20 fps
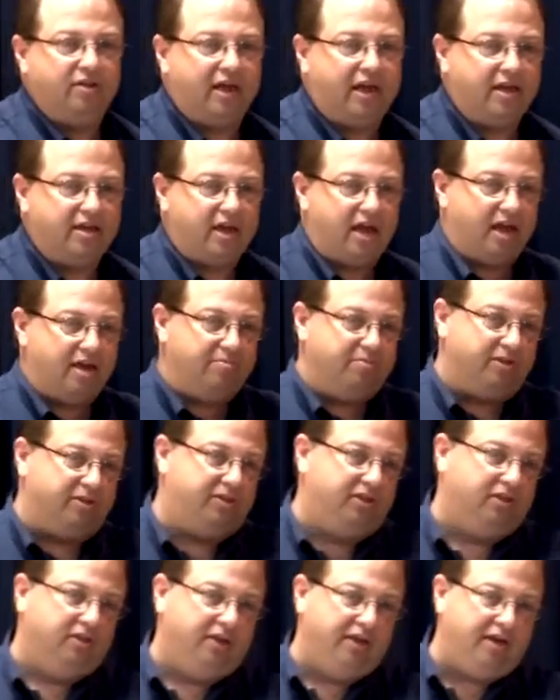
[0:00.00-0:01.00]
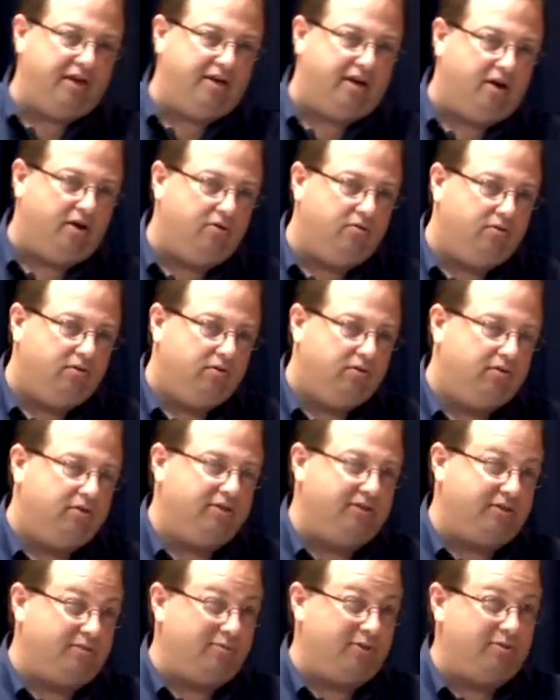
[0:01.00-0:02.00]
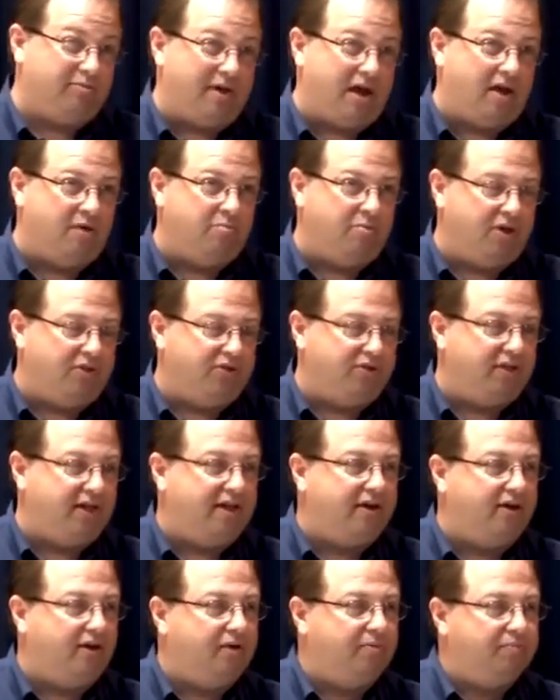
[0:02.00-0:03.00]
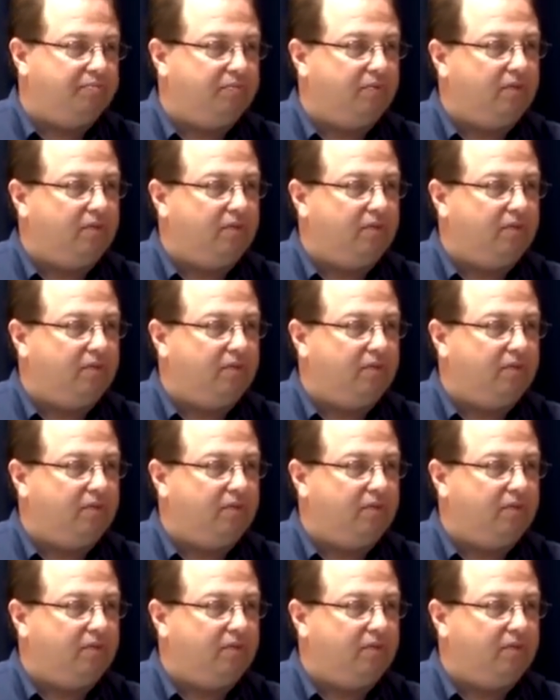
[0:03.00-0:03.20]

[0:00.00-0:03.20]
they came to Toledo, because it was about a month later,